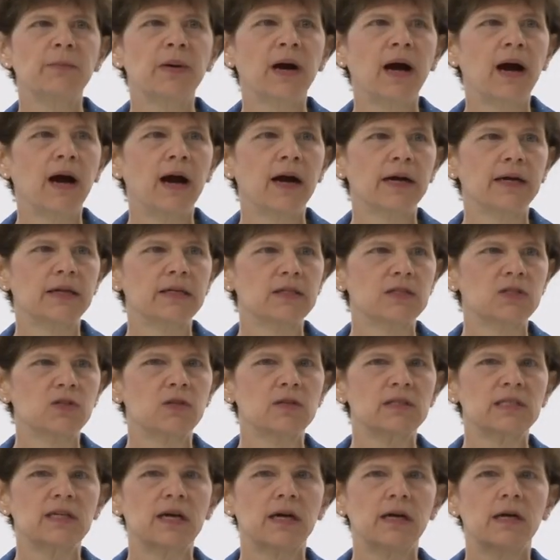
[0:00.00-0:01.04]
bars.
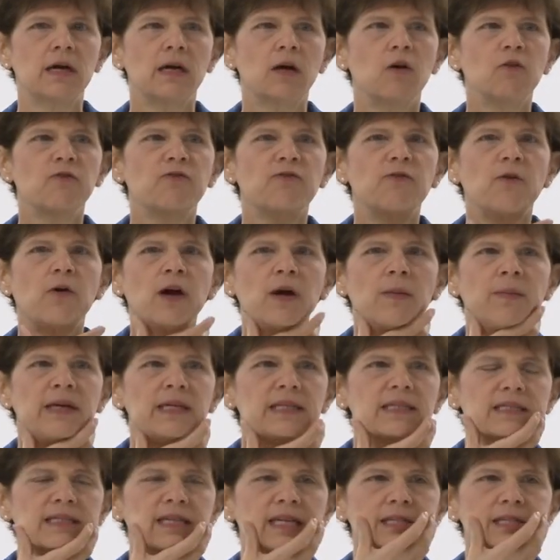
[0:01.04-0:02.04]
Those are formants.